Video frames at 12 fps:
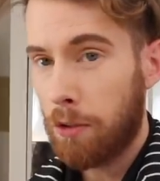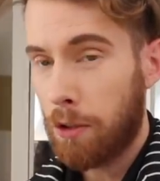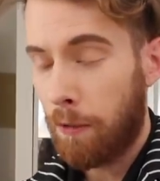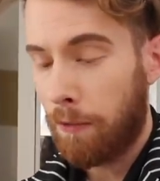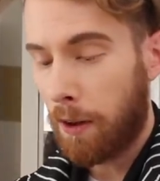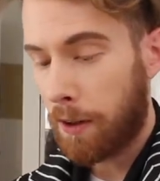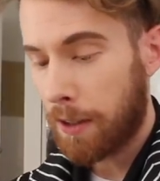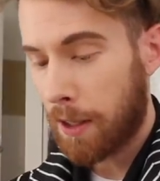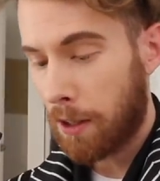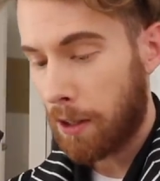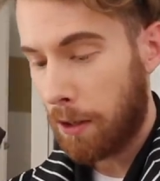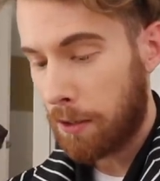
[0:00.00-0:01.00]
so far is the
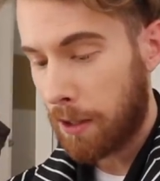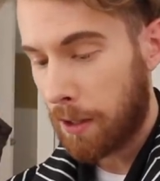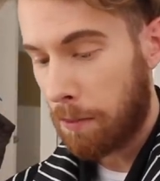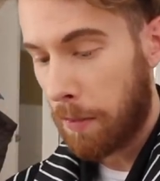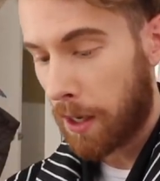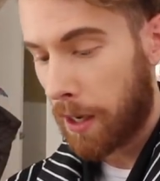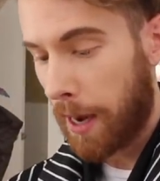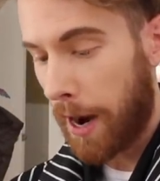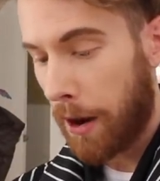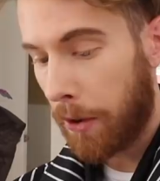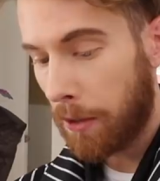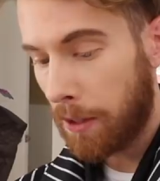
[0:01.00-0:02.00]
closest.
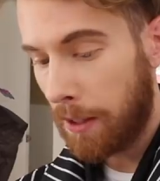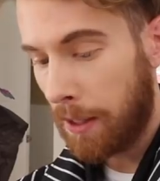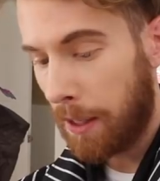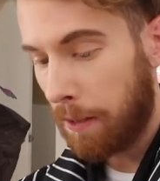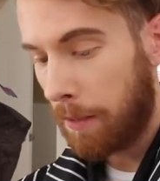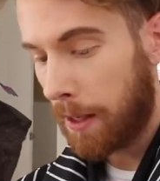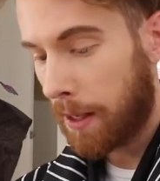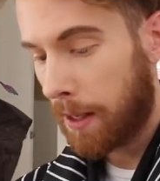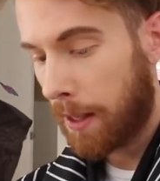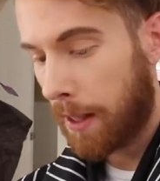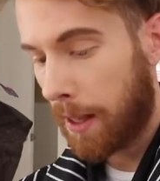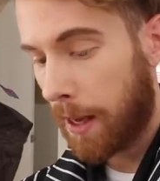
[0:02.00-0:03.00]
McCowley.
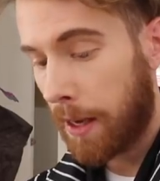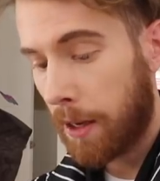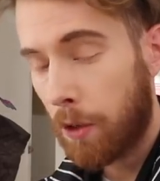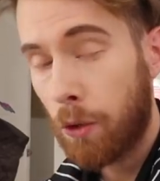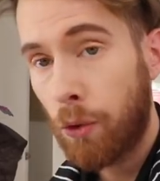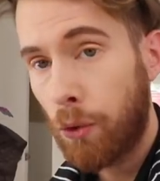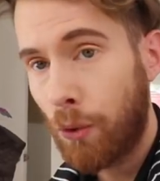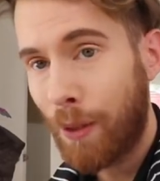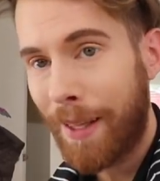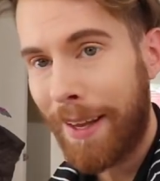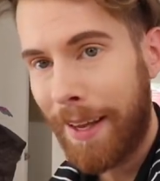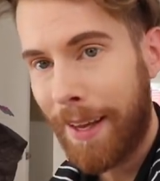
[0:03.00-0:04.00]

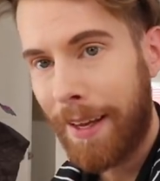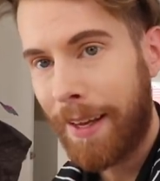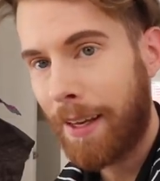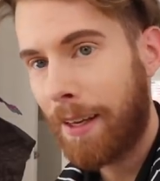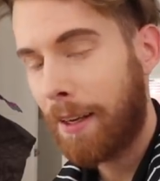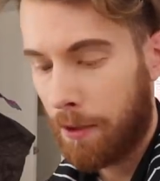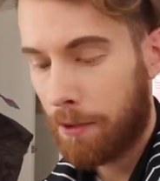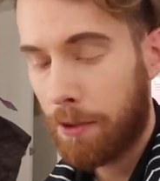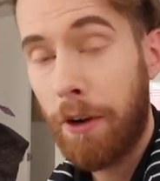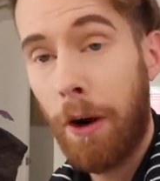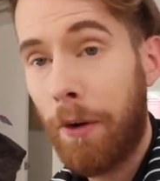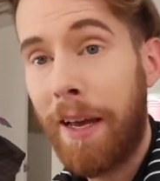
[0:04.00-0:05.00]
There's
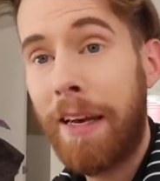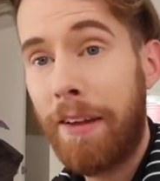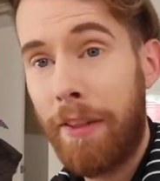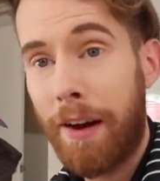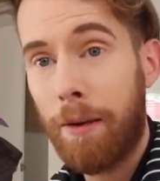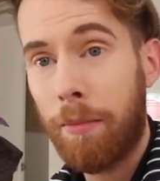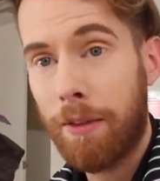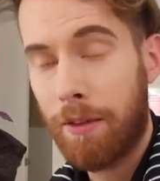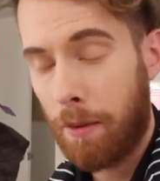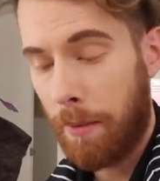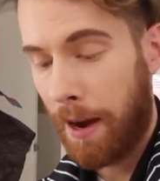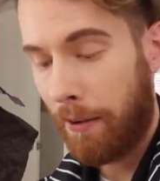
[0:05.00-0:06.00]
no N in there, but
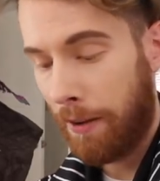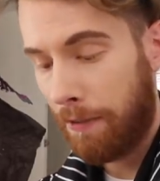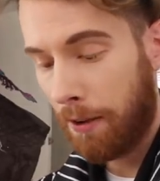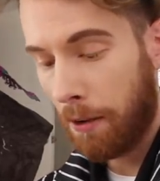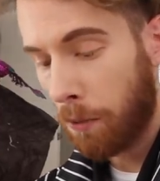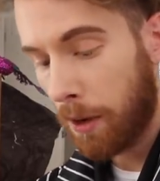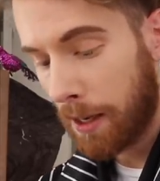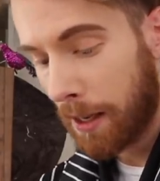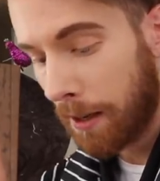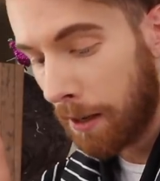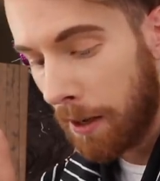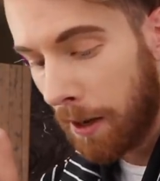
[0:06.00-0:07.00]
somehow I fit one
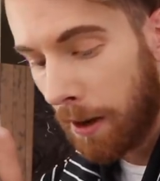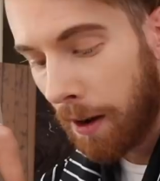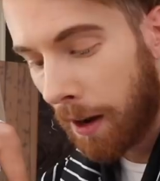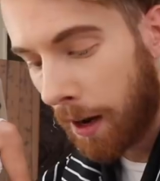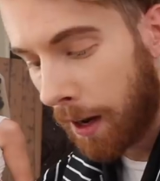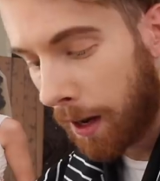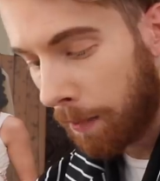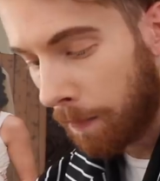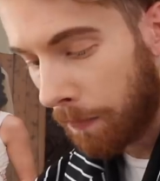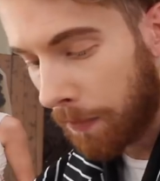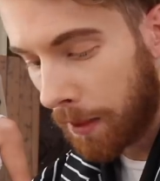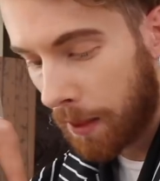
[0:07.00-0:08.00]
in.
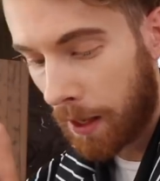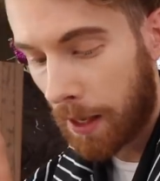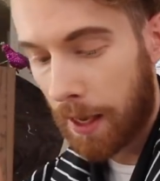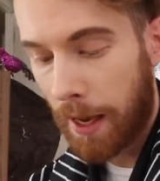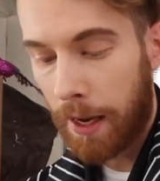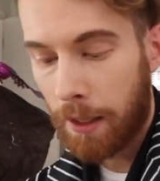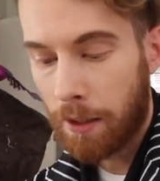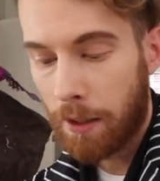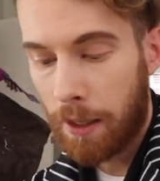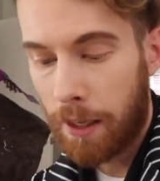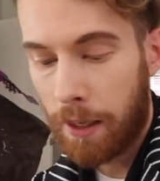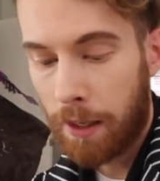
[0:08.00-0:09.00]
The
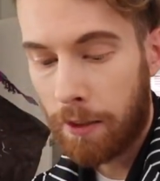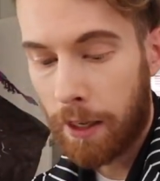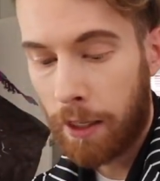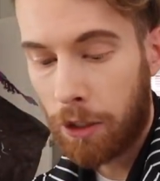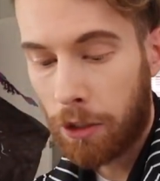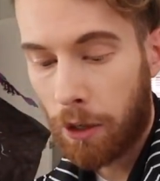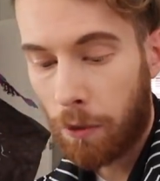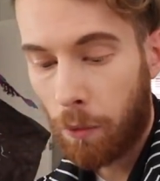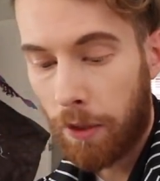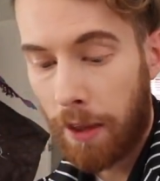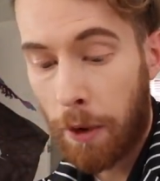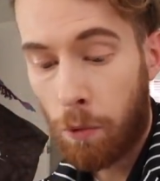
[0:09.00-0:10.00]
guess is a shirt
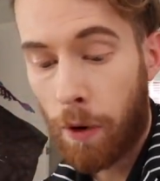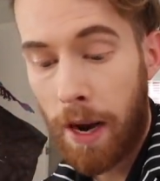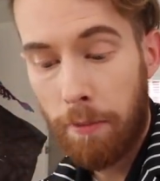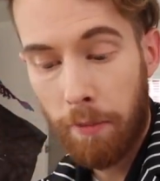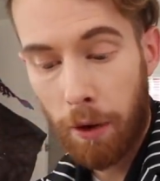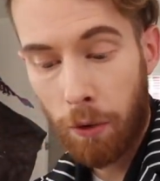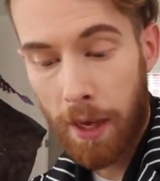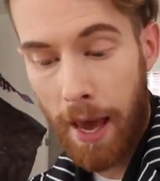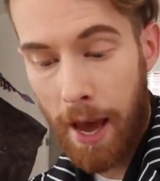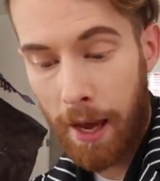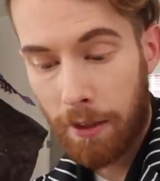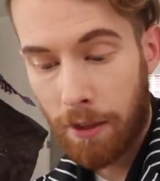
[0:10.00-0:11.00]
with a rainbow
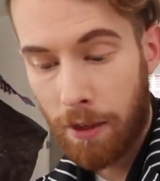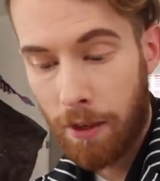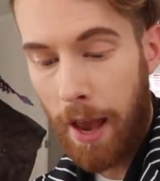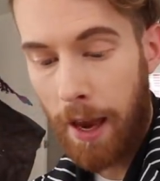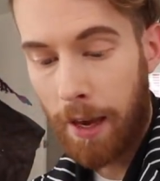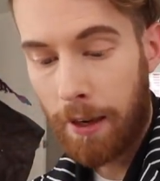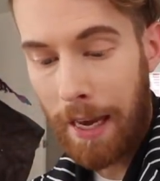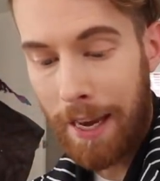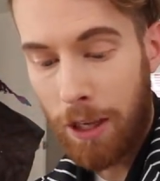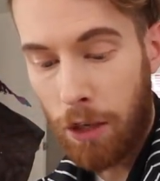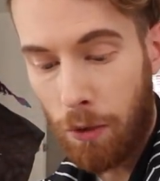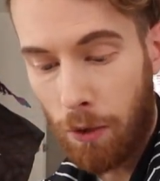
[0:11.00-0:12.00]
cat and a
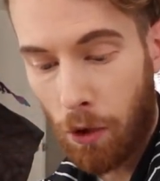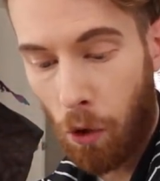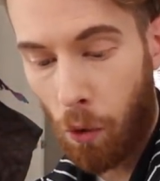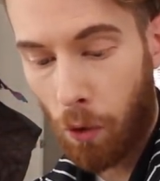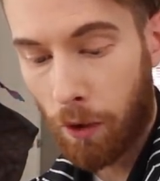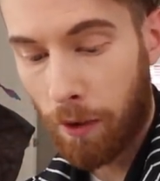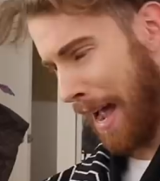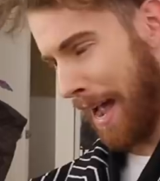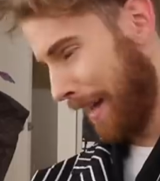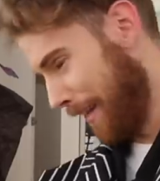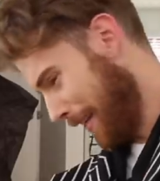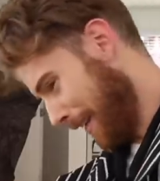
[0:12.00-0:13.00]
unicorn.
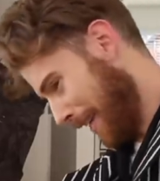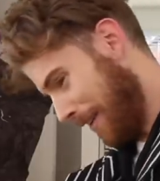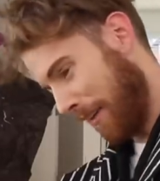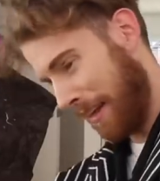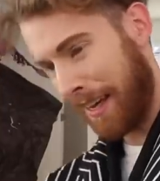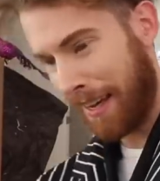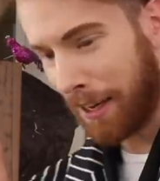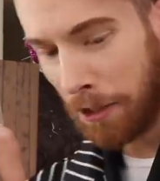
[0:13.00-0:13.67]
How do you even get